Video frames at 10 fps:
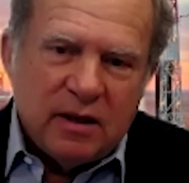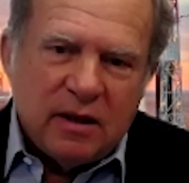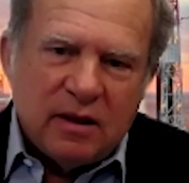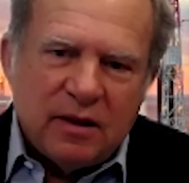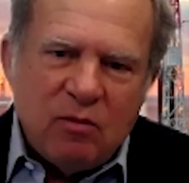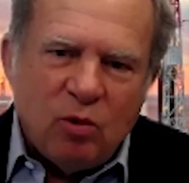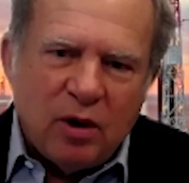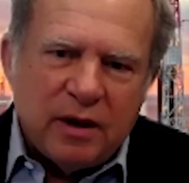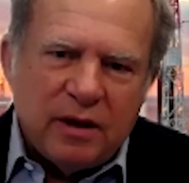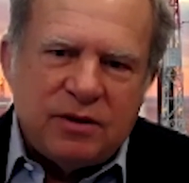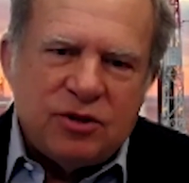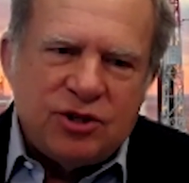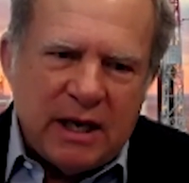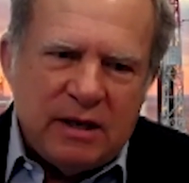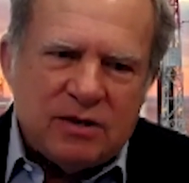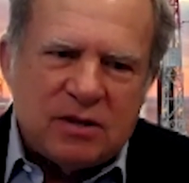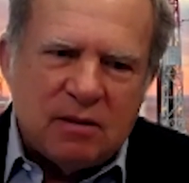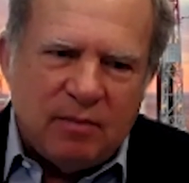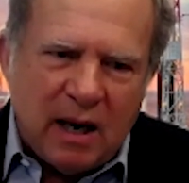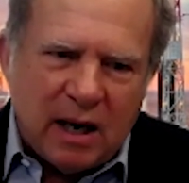They wanted to change the
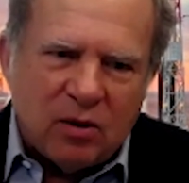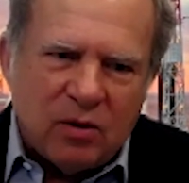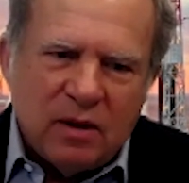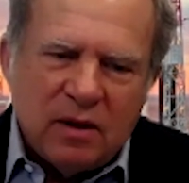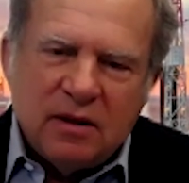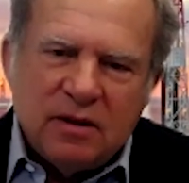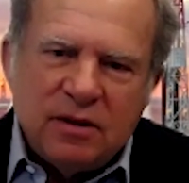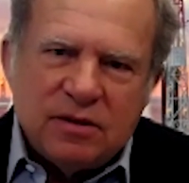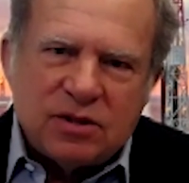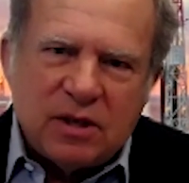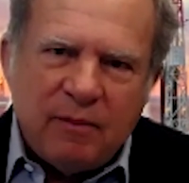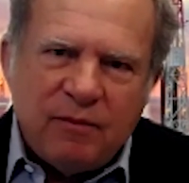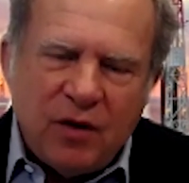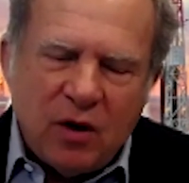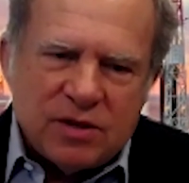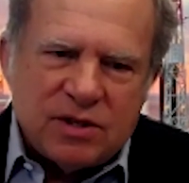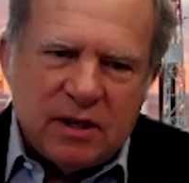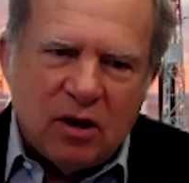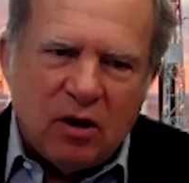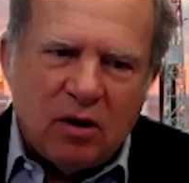model, stop focusing
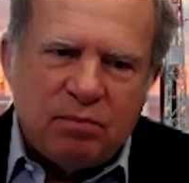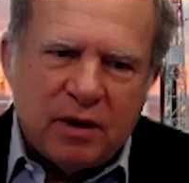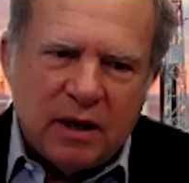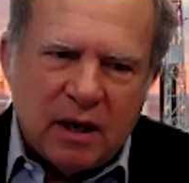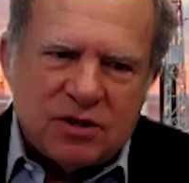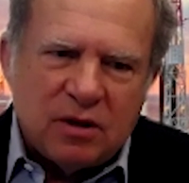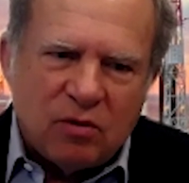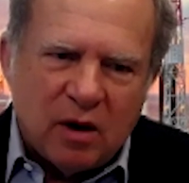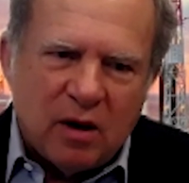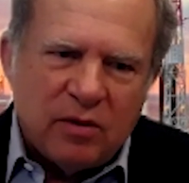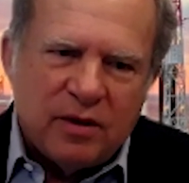on production growth.